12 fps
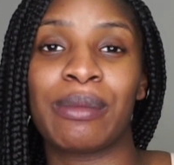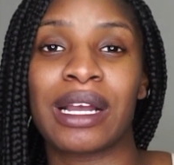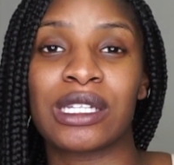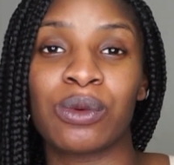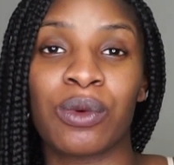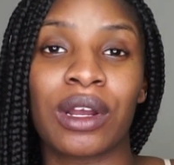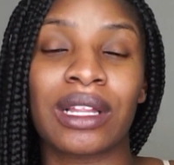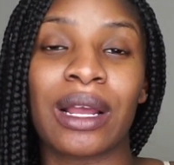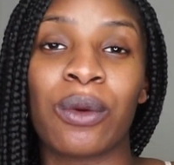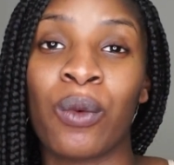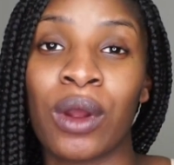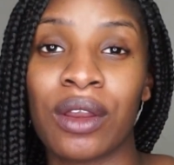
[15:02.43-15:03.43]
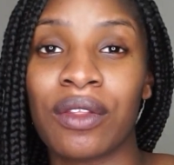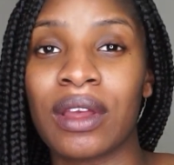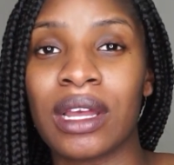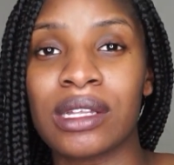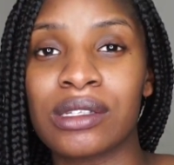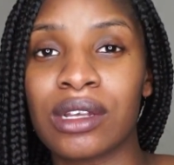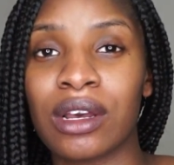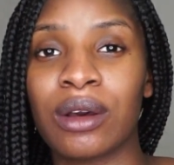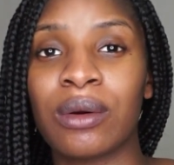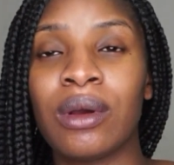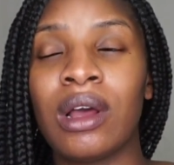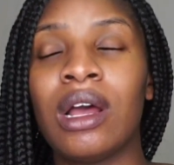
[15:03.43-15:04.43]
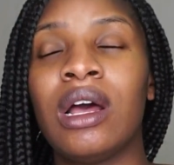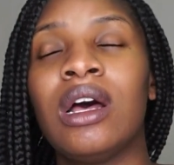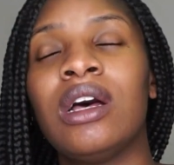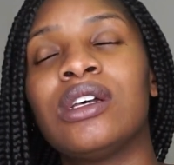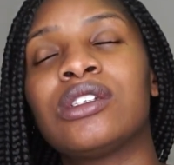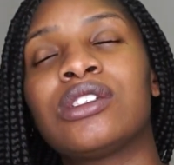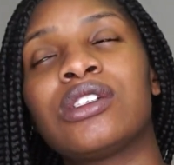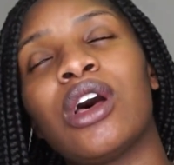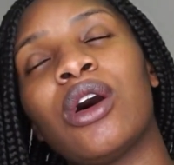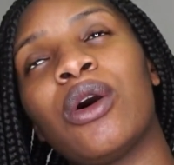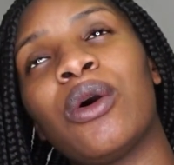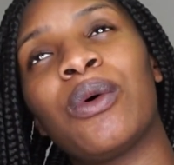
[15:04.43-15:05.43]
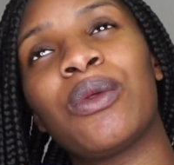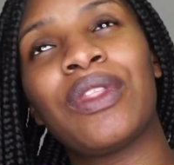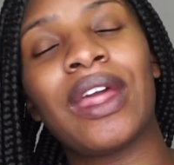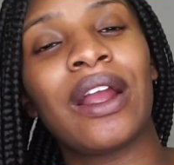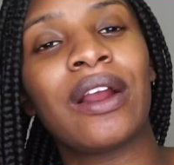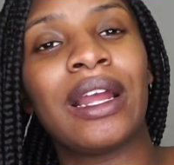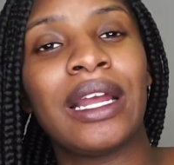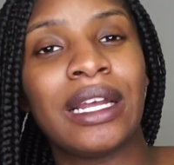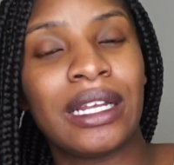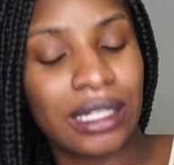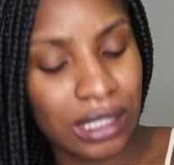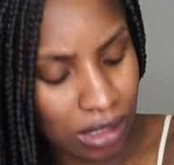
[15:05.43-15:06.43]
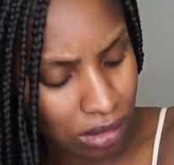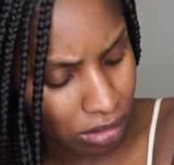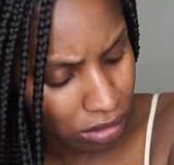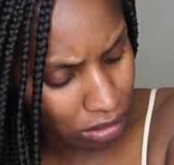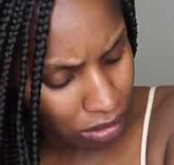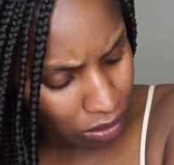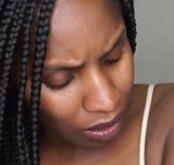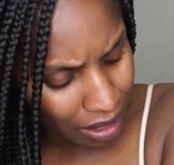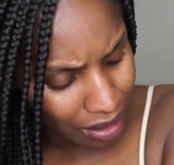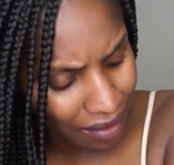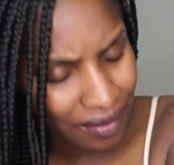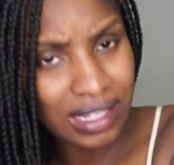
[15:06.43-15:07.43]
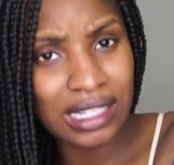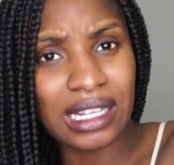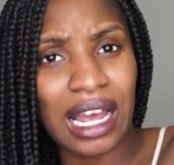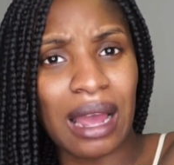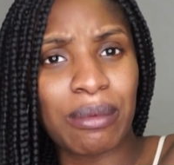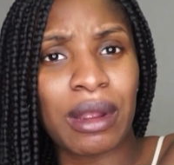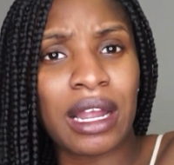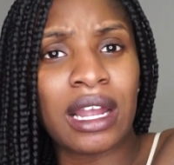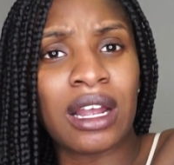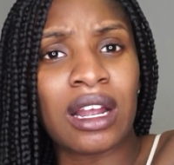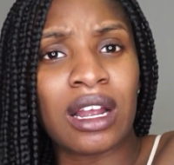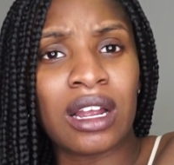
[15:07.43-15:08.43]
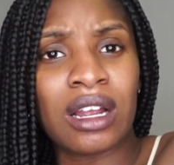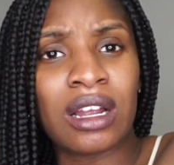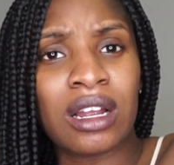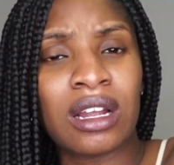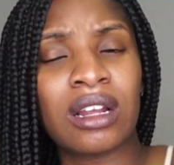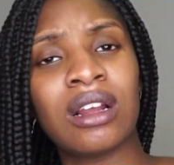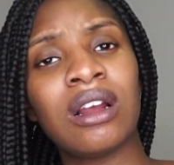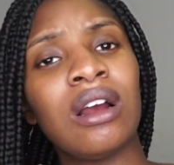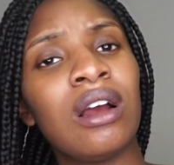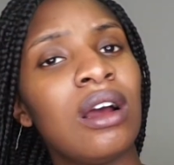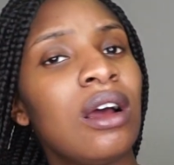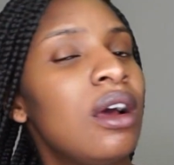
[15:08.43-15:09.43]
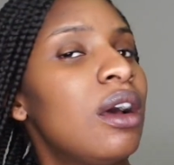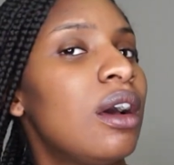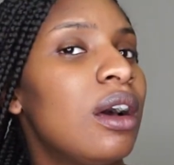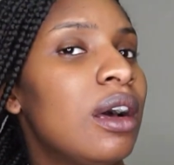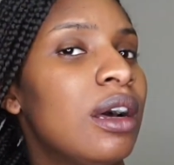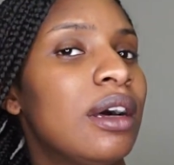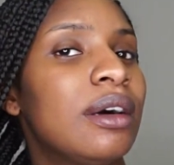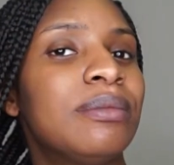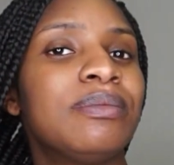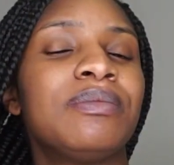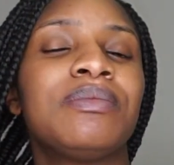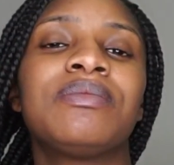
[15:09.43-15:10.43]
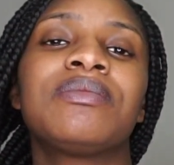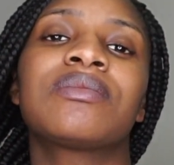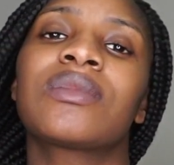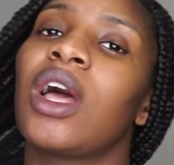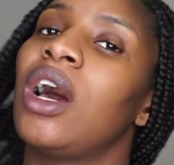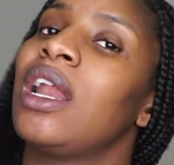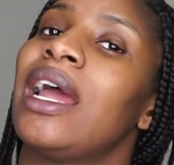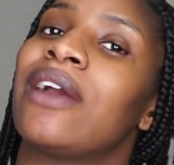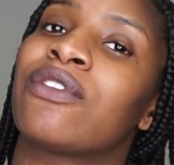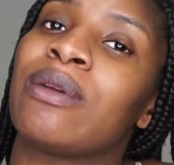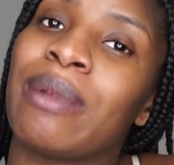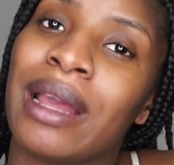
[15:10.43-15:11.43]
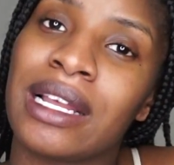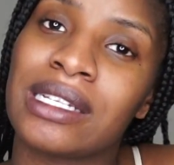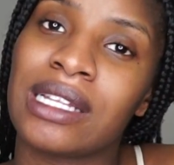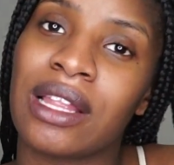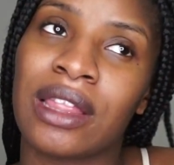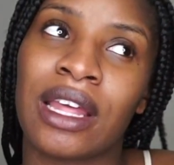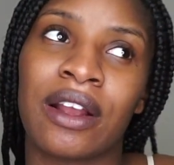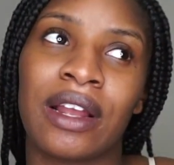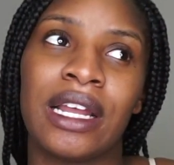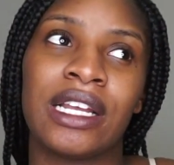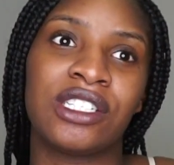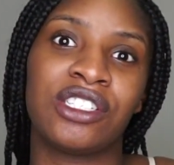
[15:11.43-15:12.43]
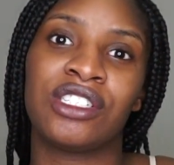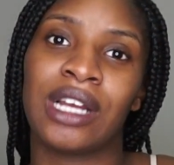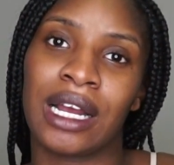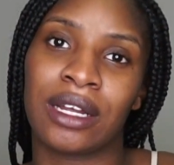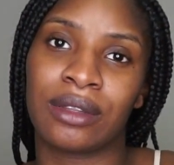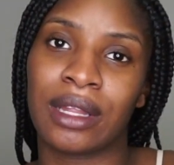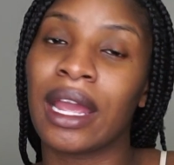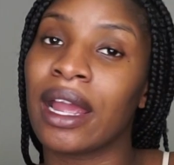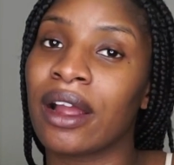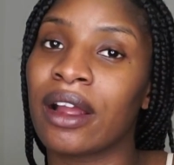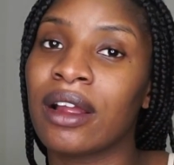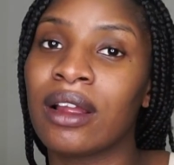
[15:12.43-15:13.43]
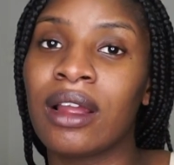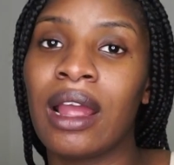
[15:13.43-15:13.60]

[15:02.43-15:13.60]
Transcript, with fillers: back to work. Like, where do the kids go? So there is, oh, why do I have a scat right here? On every base there is childcare,